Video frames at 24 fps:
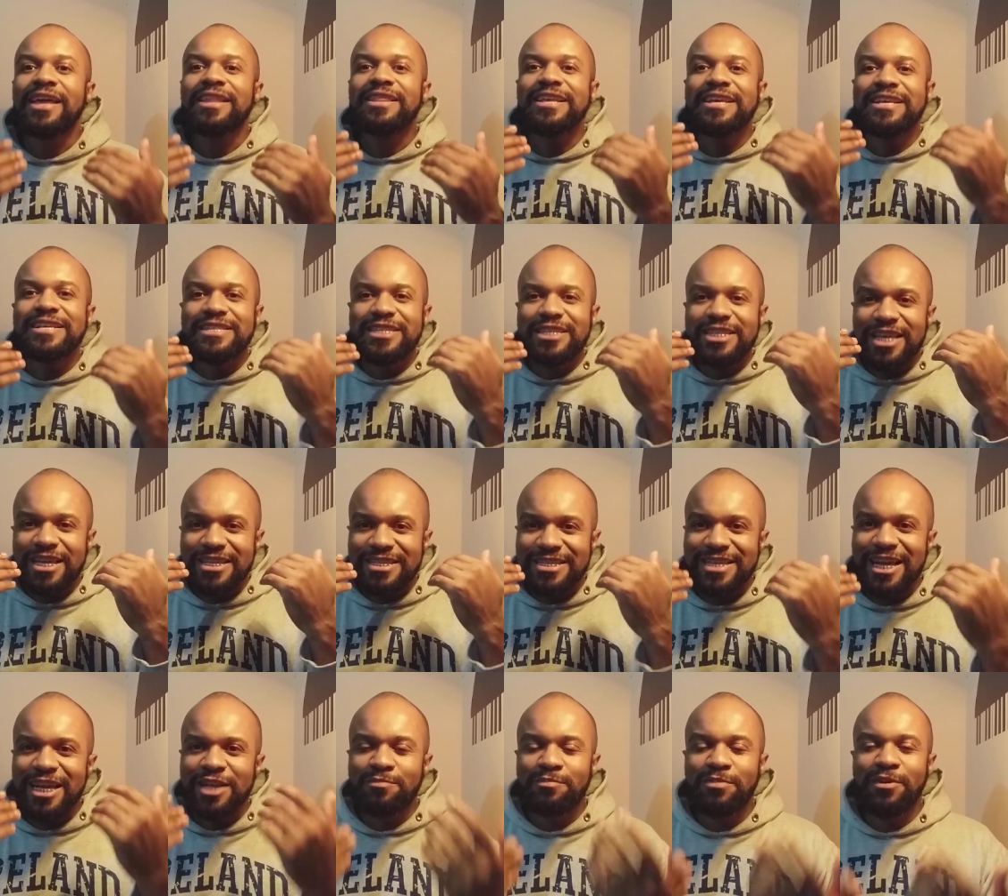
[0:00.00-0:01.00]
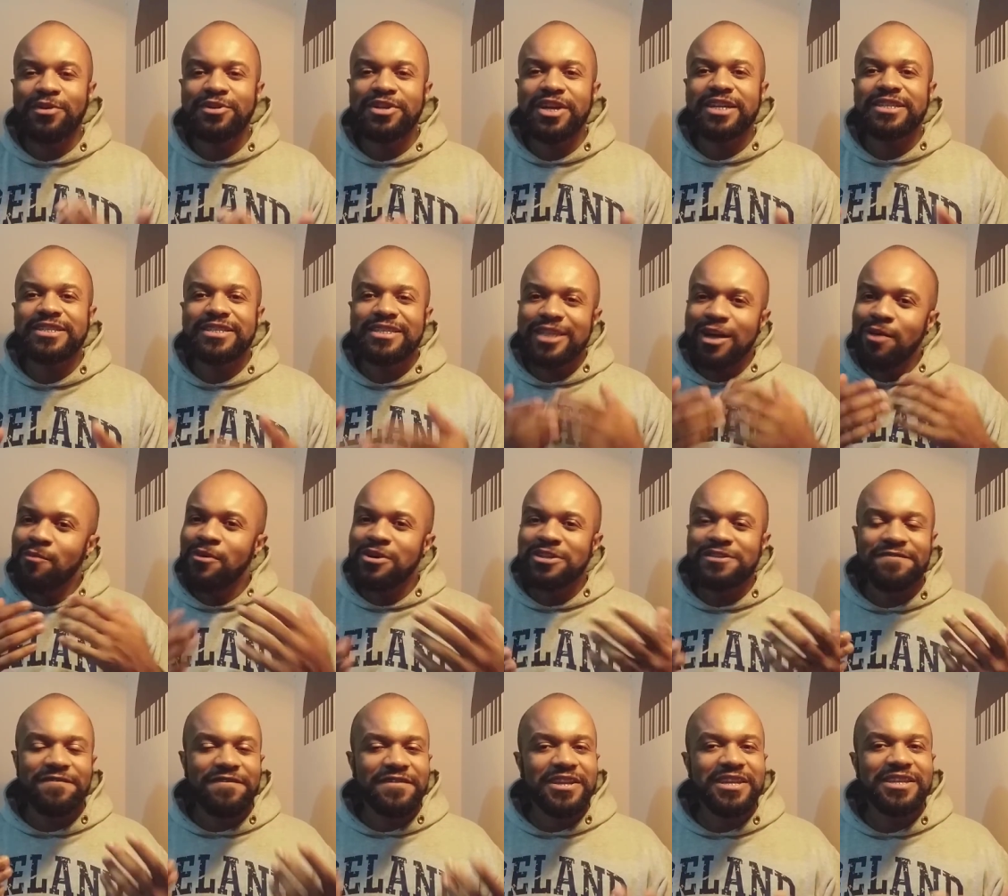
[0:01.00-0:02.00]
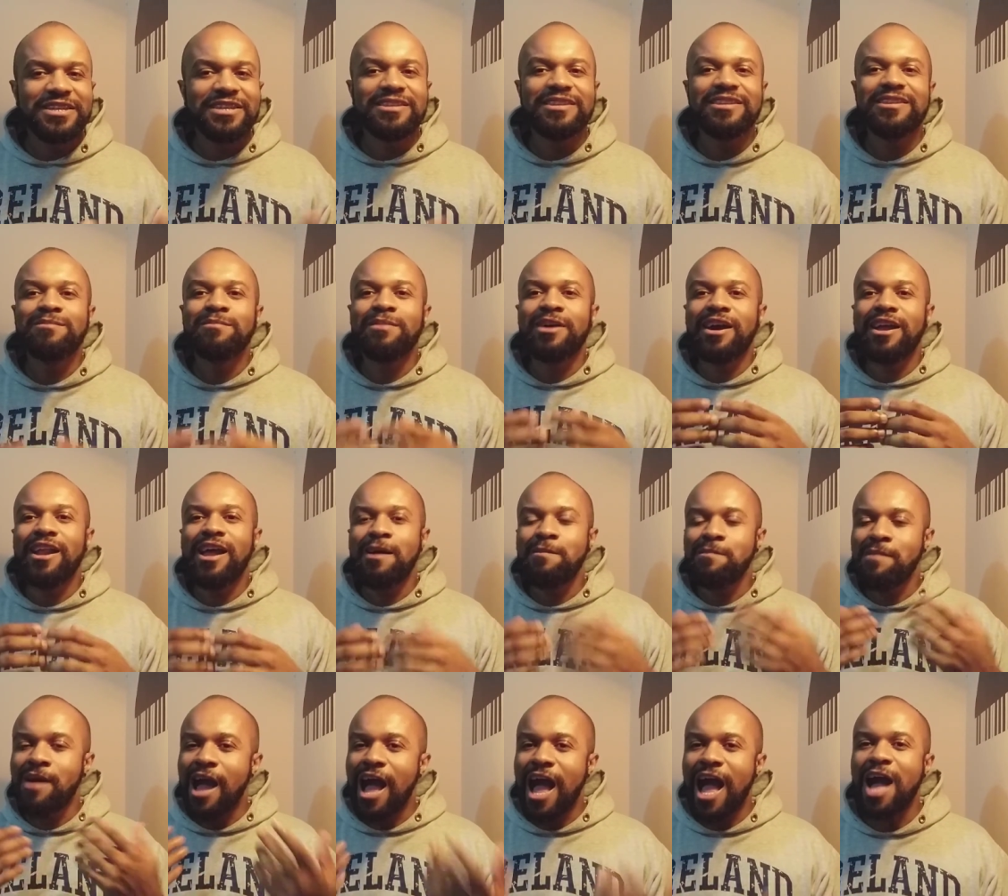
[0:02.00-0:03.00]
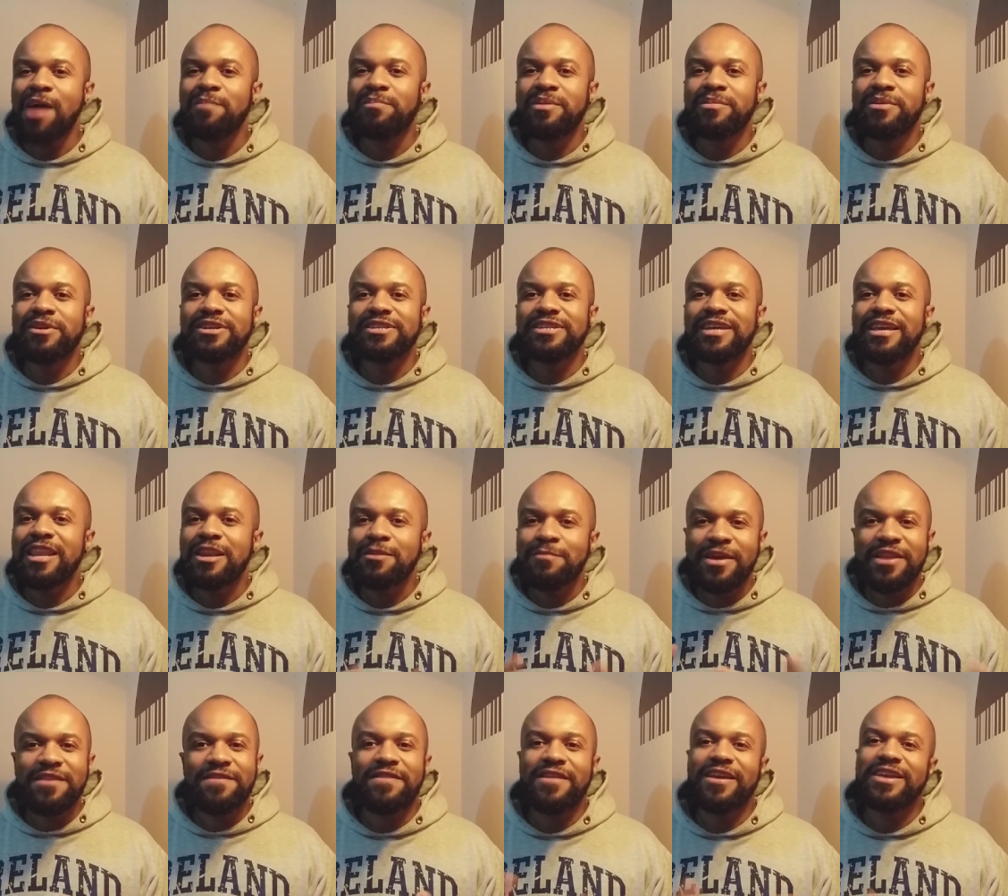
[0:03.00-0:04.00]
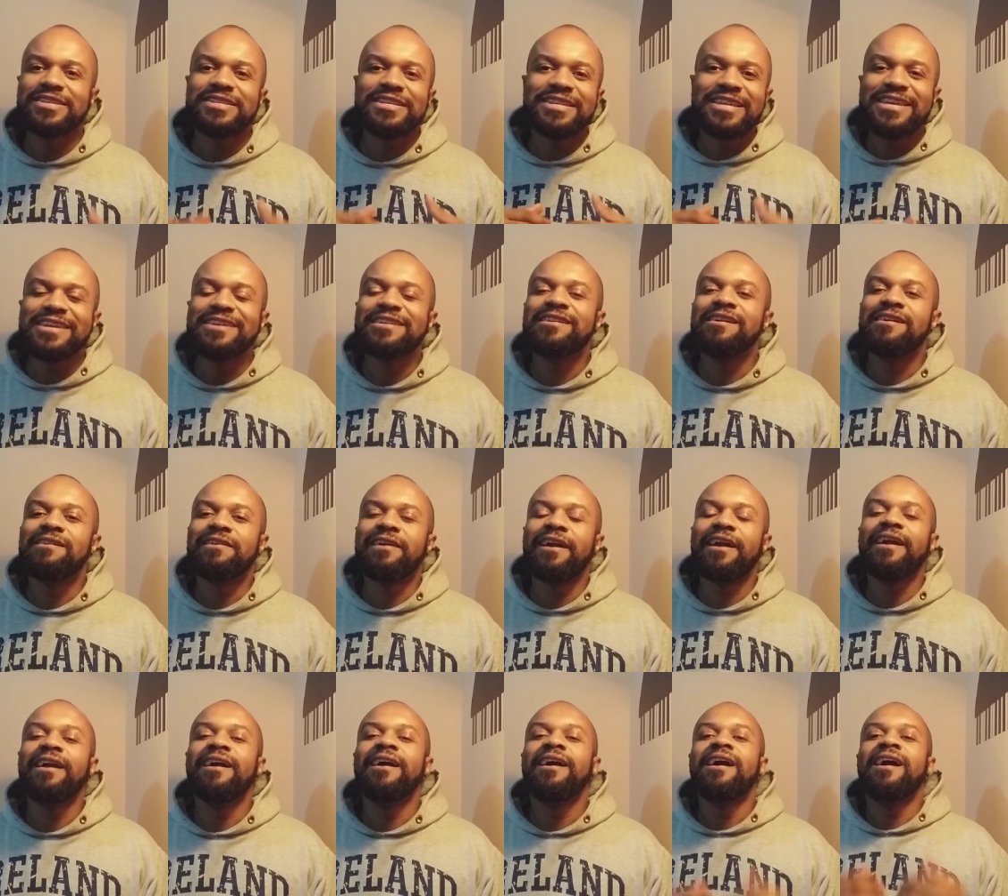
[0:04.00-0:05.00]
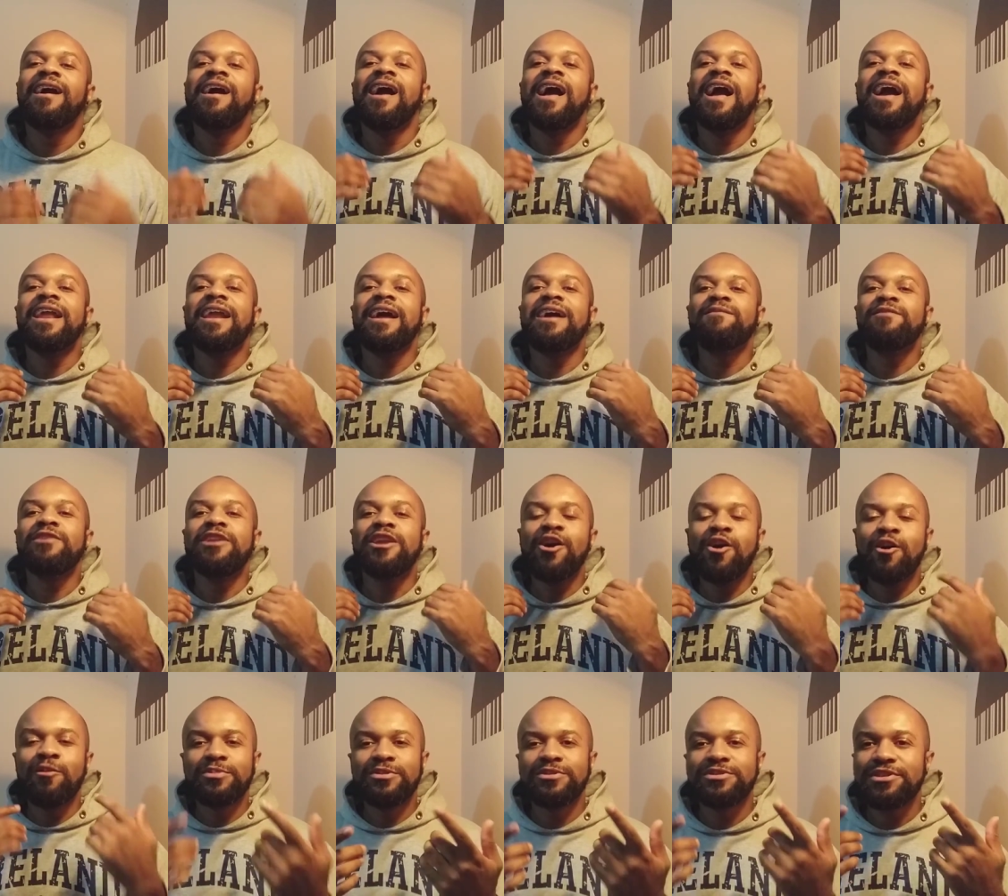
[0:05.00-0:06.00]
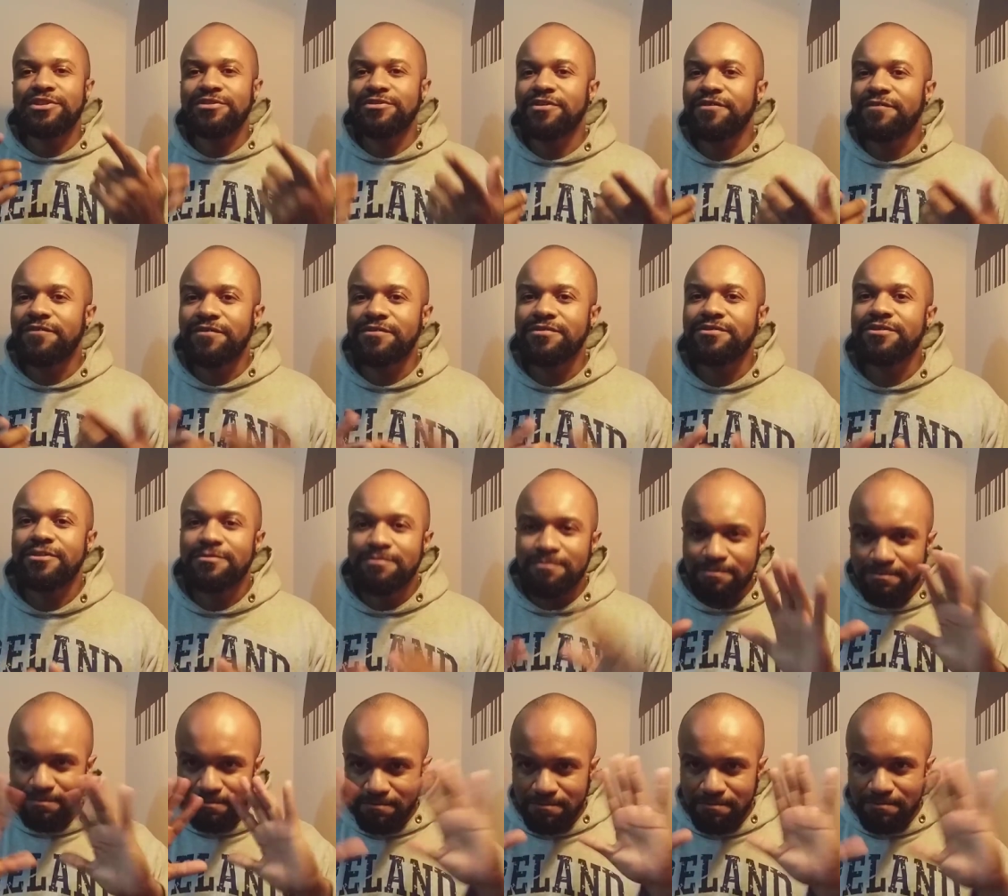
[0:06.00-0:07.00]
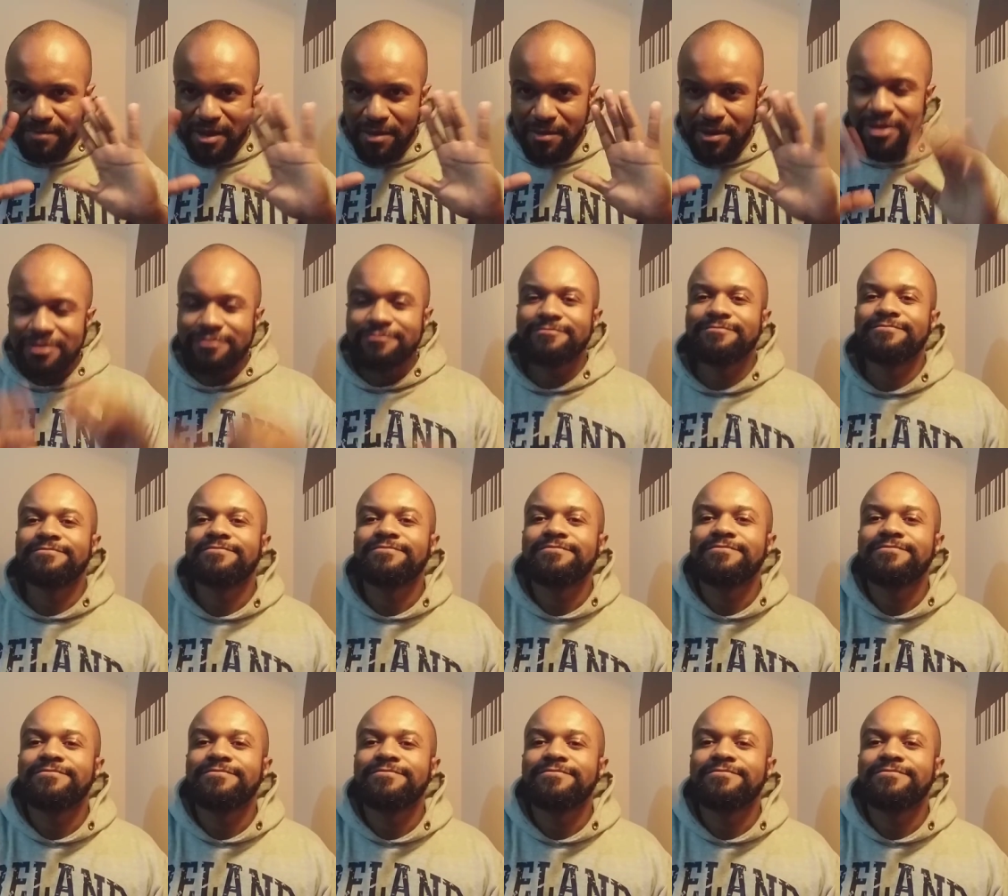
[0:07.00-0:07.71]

This side project is almost finishing, but I'm happy because I did many things in here, okay? And I really hope to see you in the future. Bye bye.